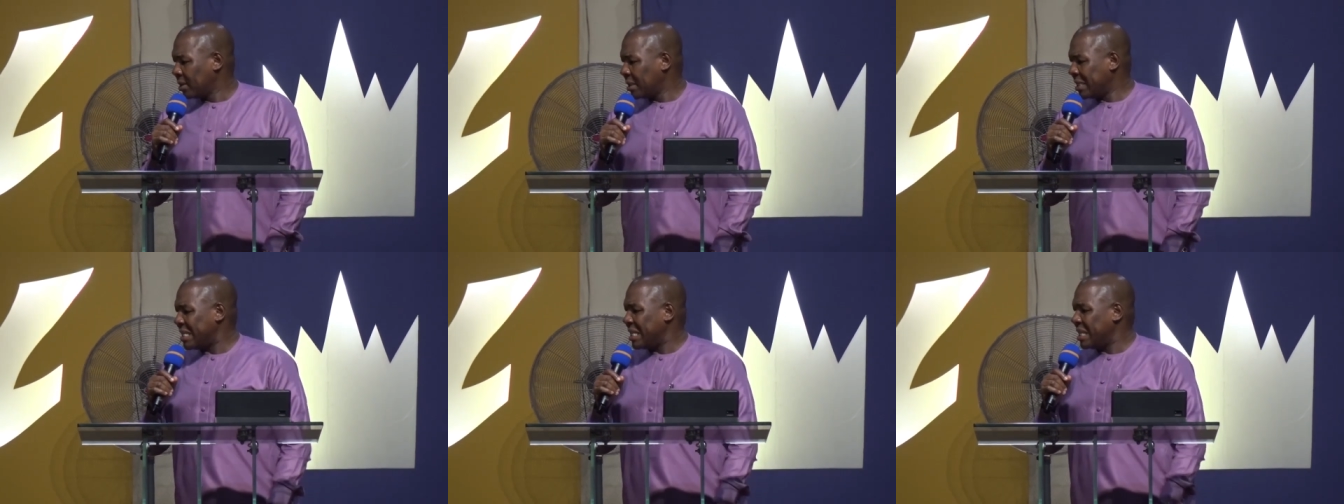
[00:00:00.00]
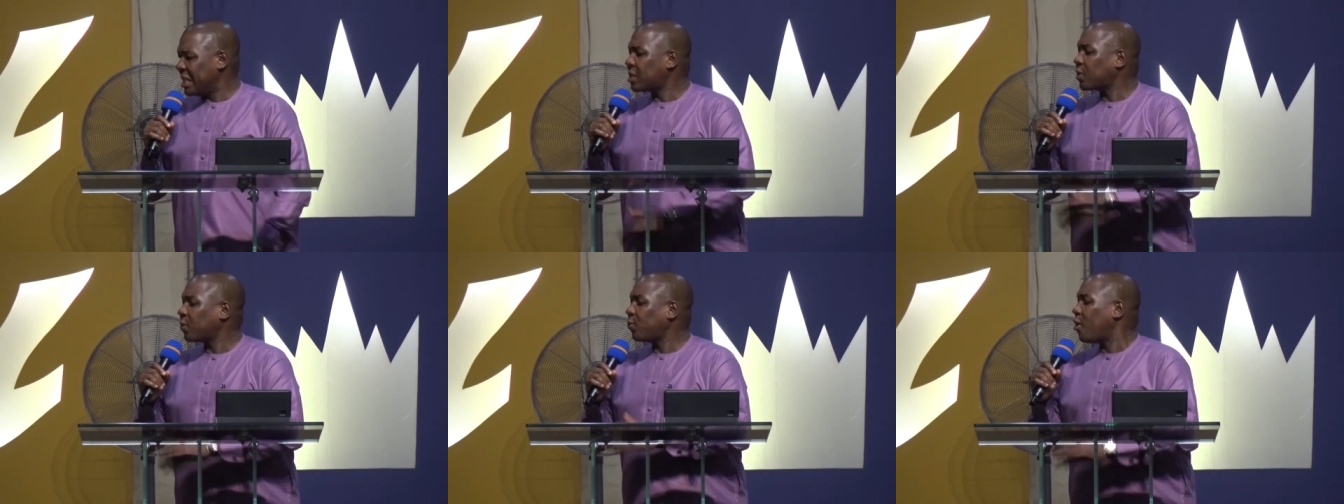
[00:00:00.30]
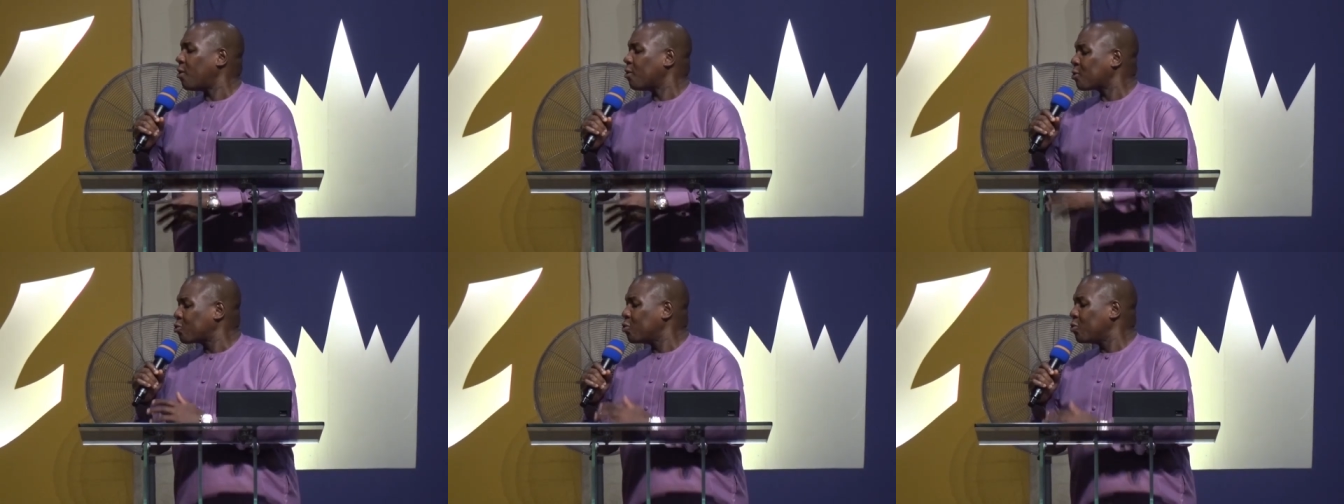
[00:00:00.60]
This
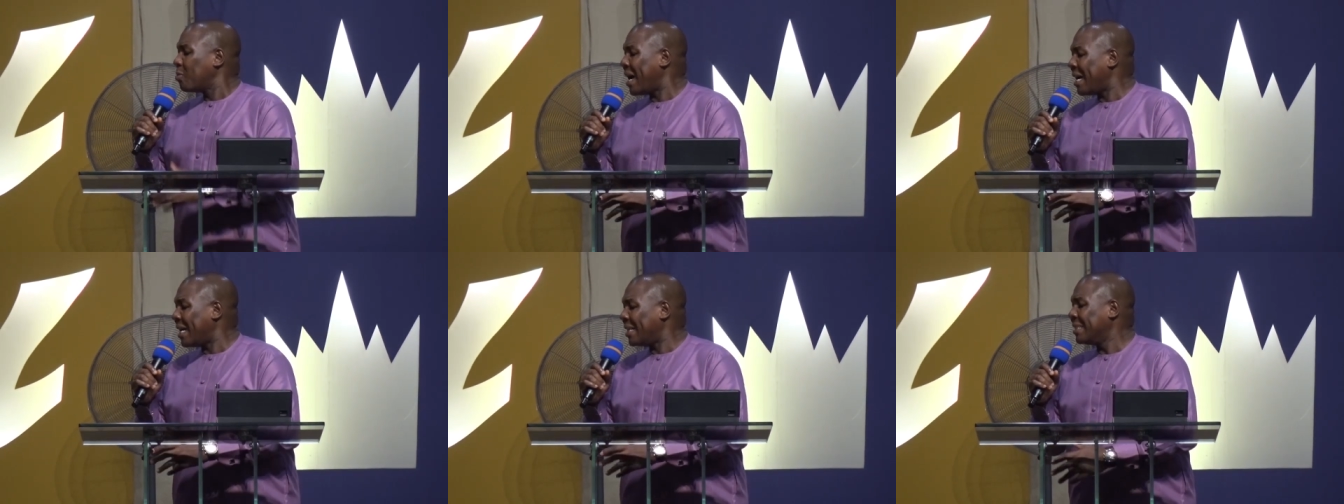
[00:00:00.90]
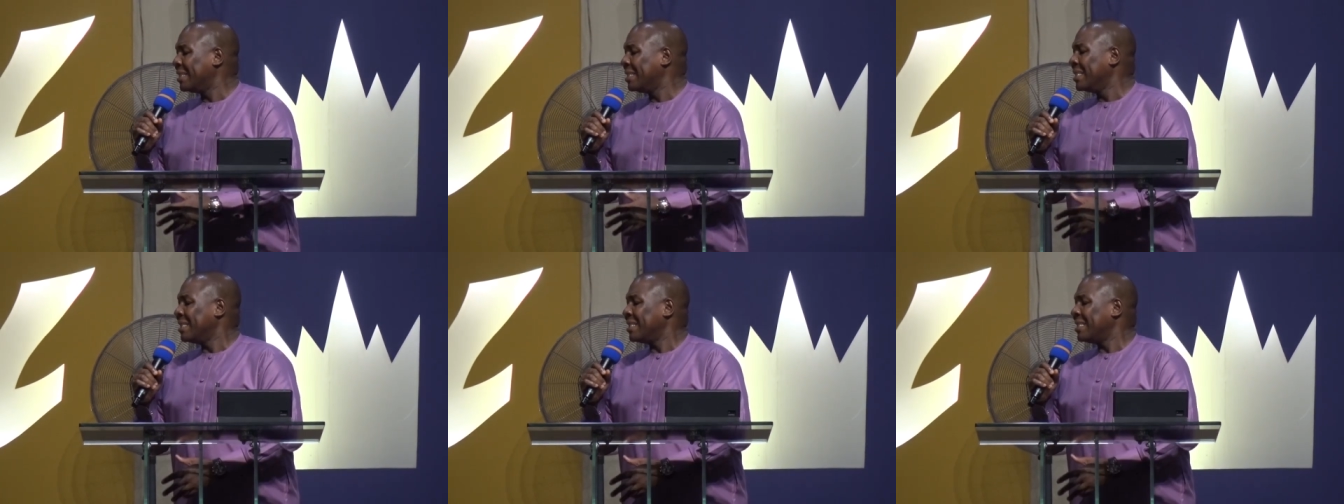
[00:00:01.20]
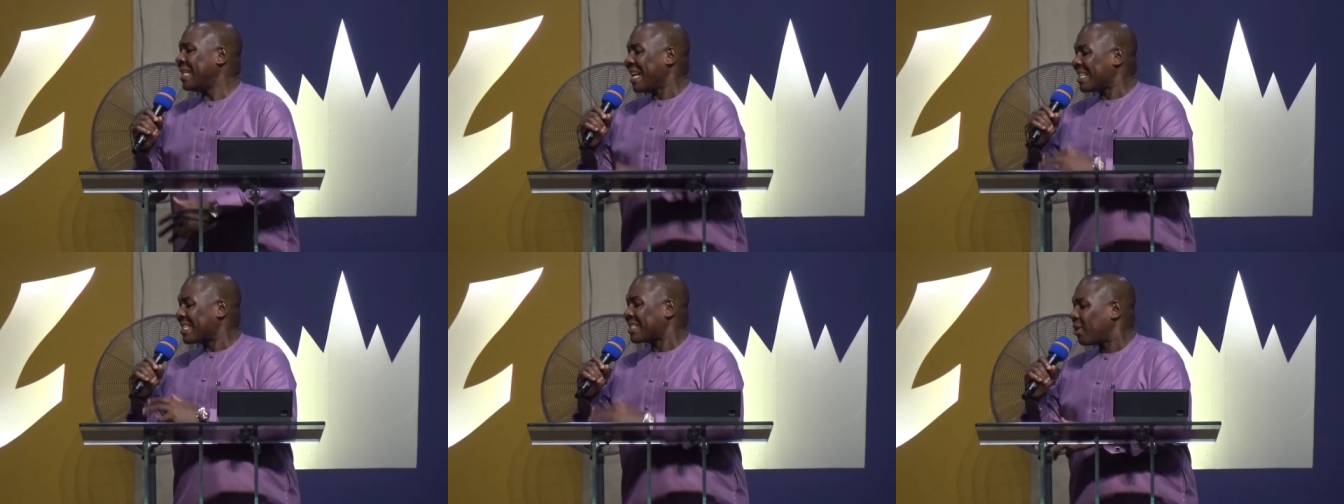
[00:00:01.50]
false woman
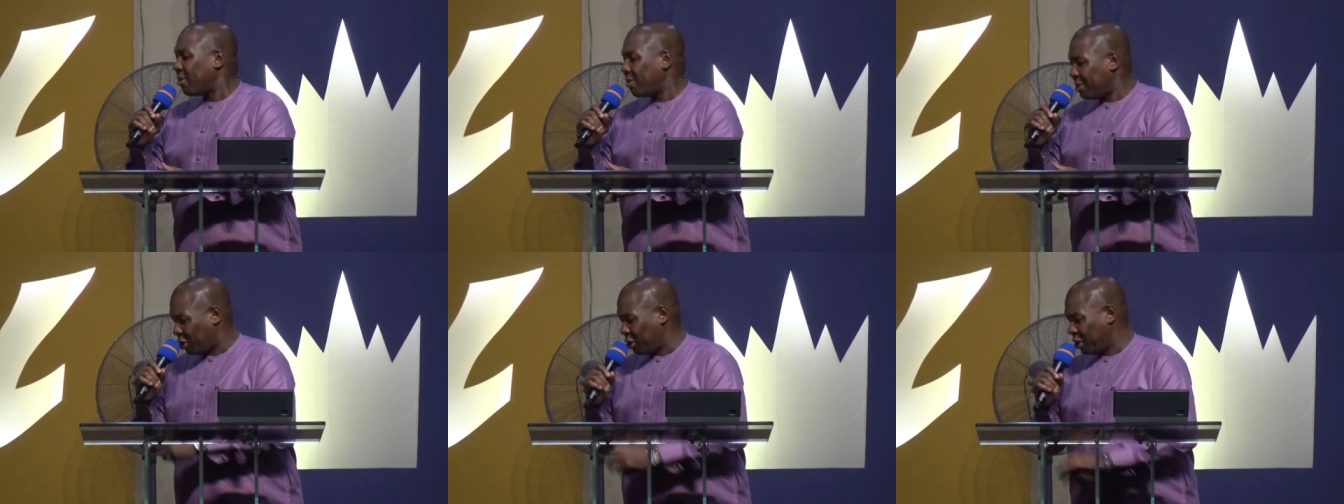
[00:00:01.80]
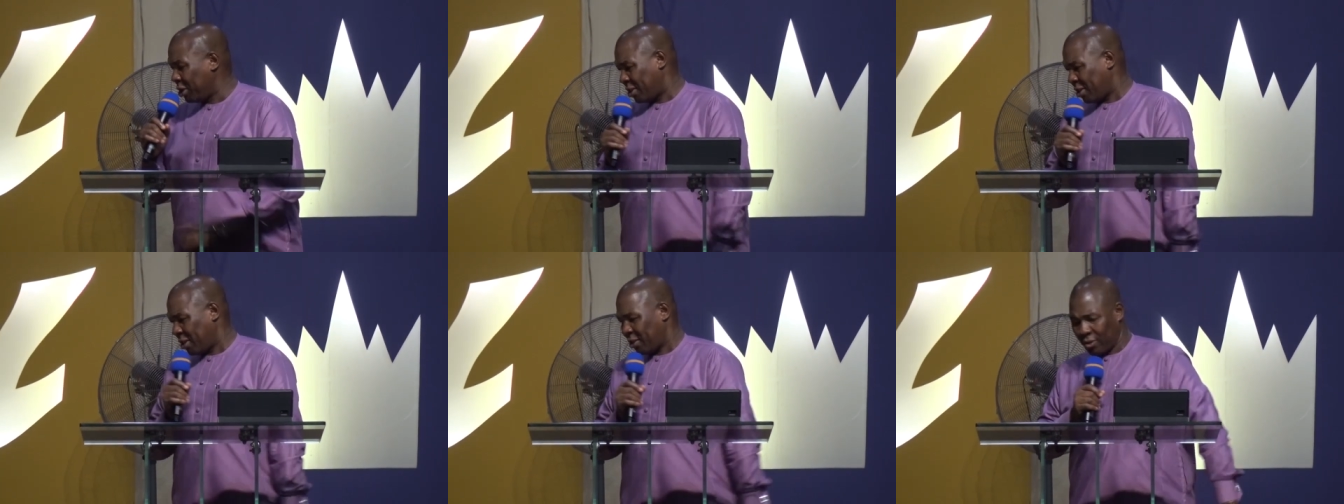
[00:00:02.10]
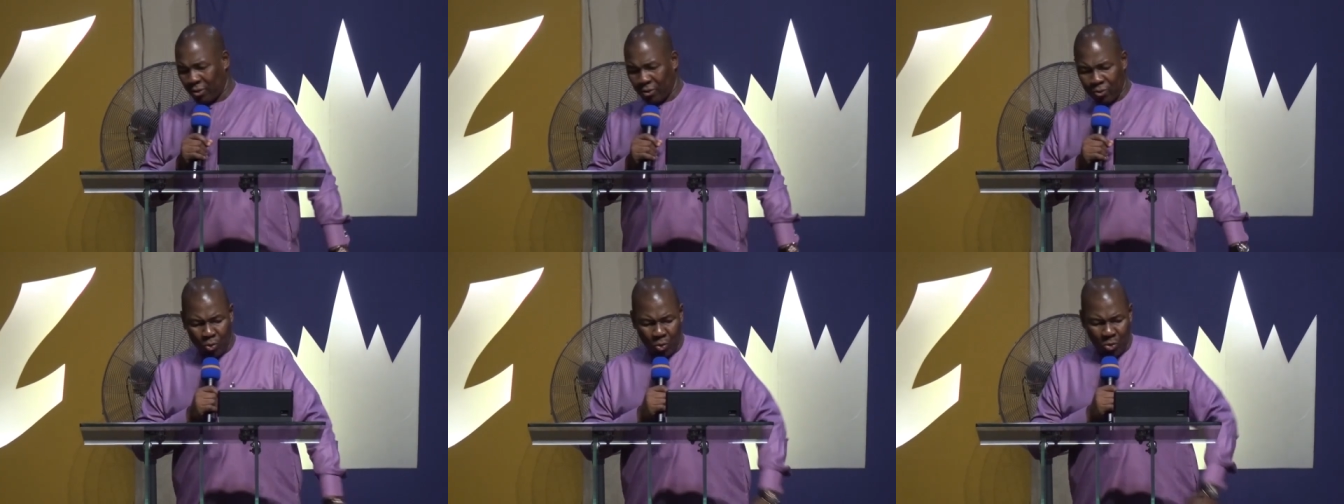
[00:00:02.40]
that saw
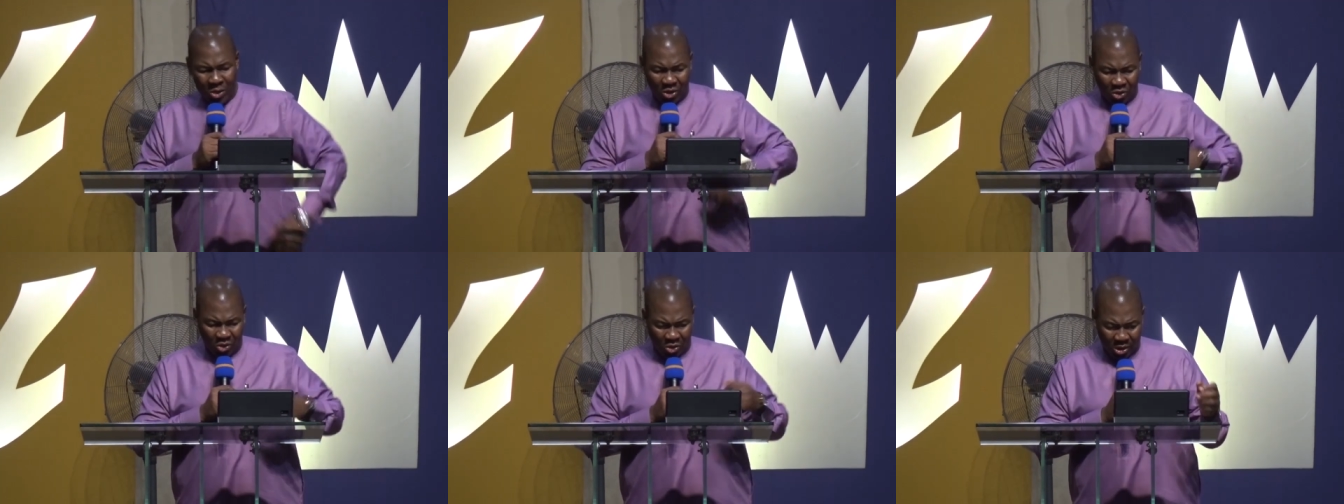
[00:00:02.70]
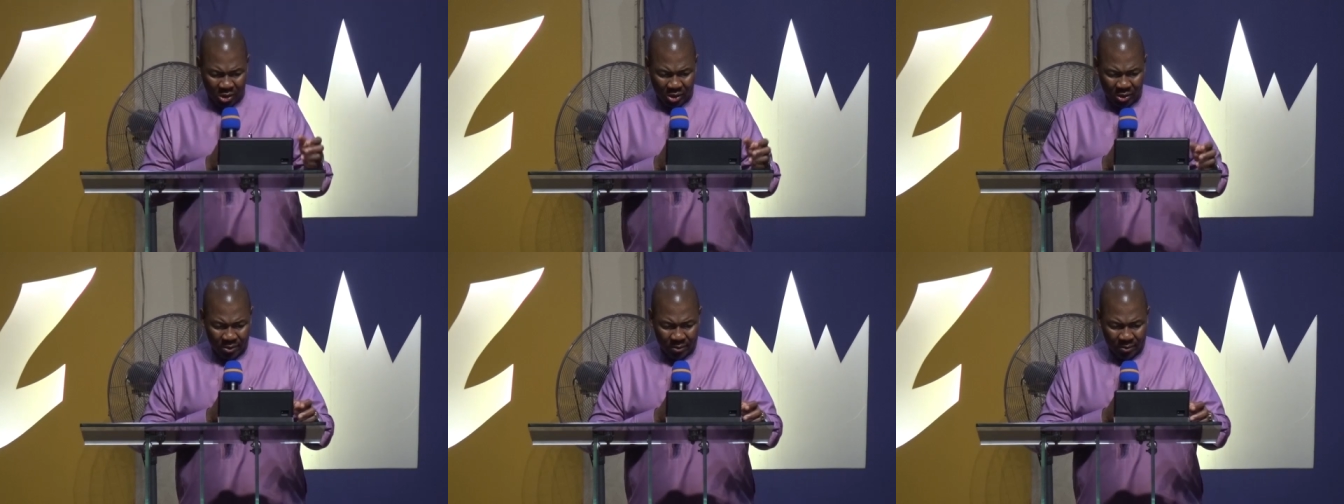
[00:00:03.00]
Jesus. Who is she?